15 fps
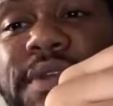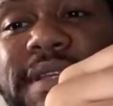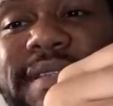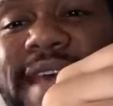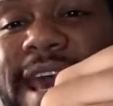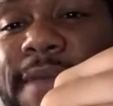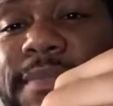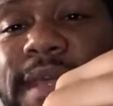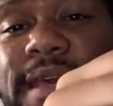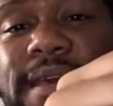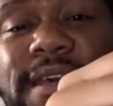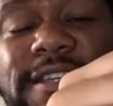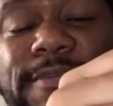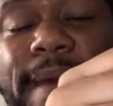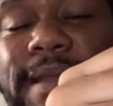the same
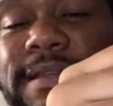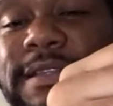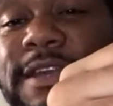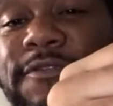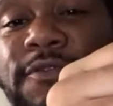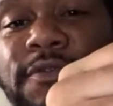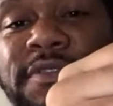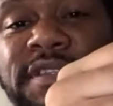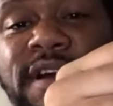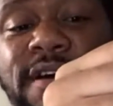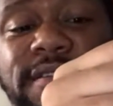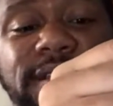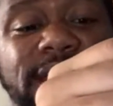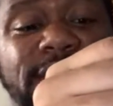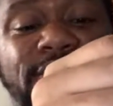thing, expecting different
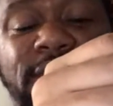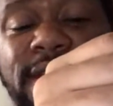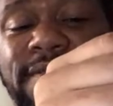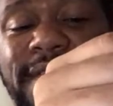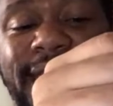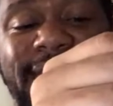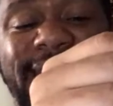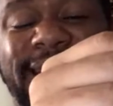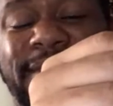results. Get rid of that